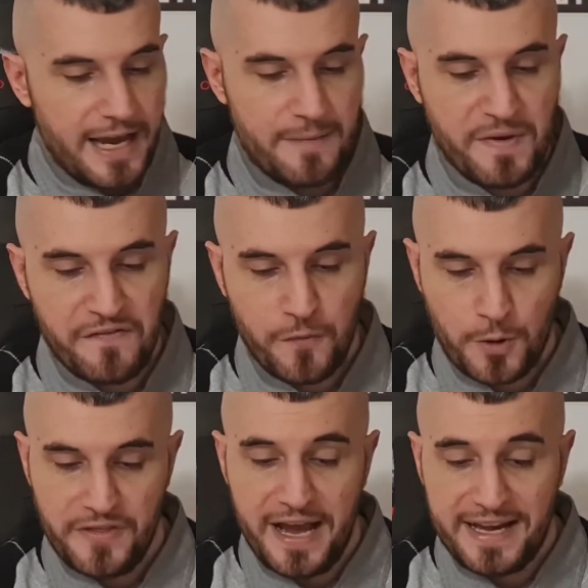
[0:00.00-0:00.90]
And
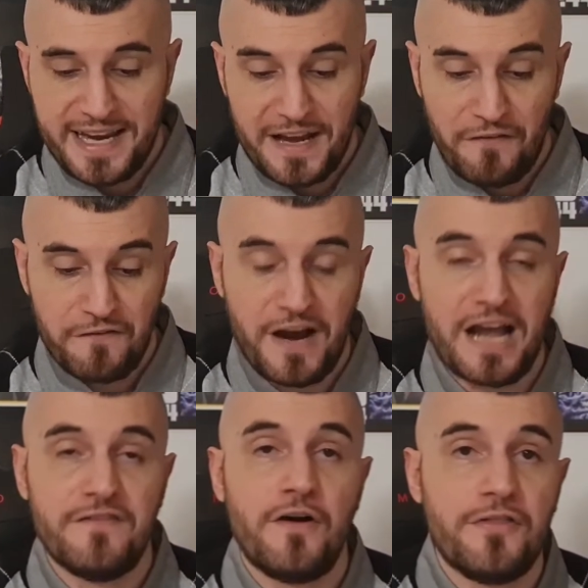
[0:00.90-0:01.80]
before that, he had
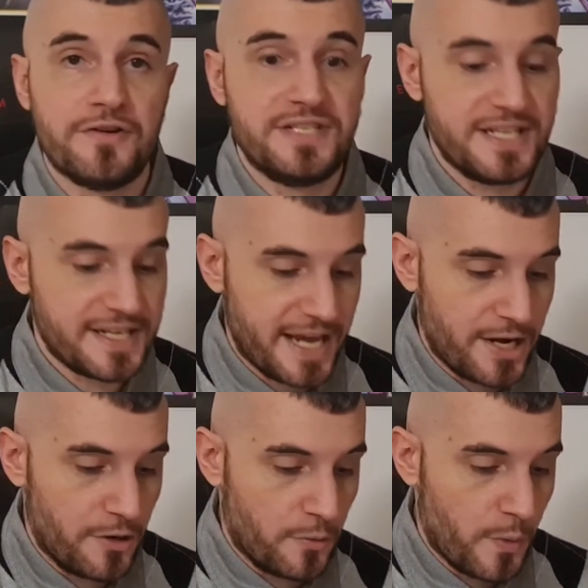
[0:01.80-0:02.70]
5 other
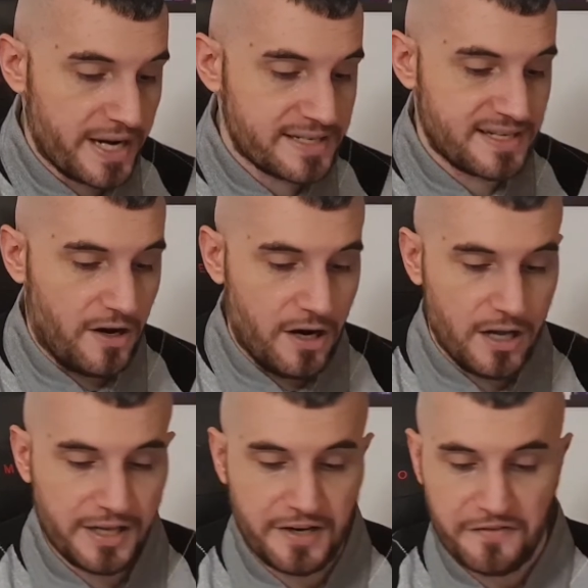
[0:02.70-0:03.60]
TKO wins,
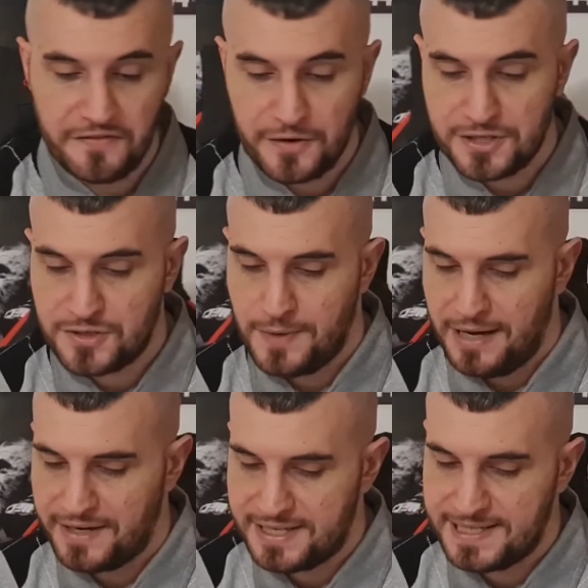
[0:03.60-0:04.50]
all in the first
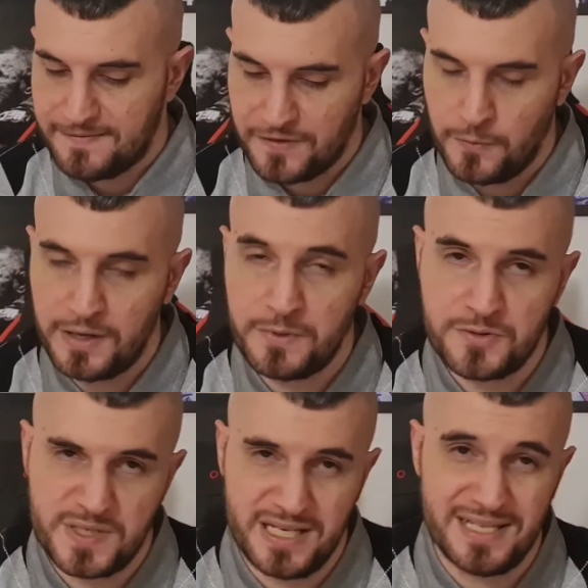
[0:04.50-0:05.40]
round except for one,
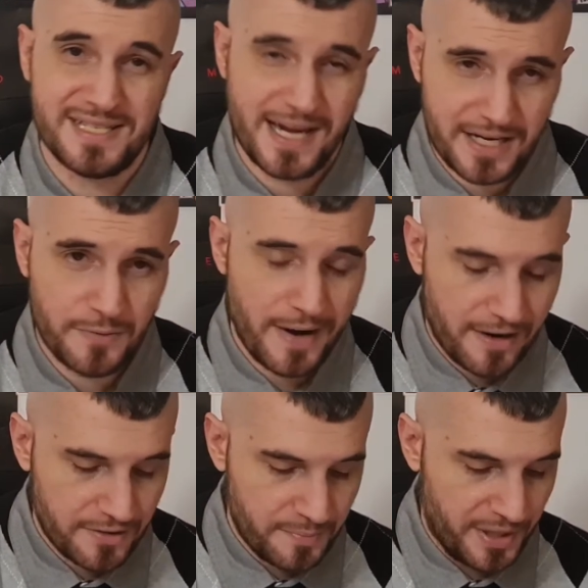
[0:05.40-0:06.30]
which was in the second round.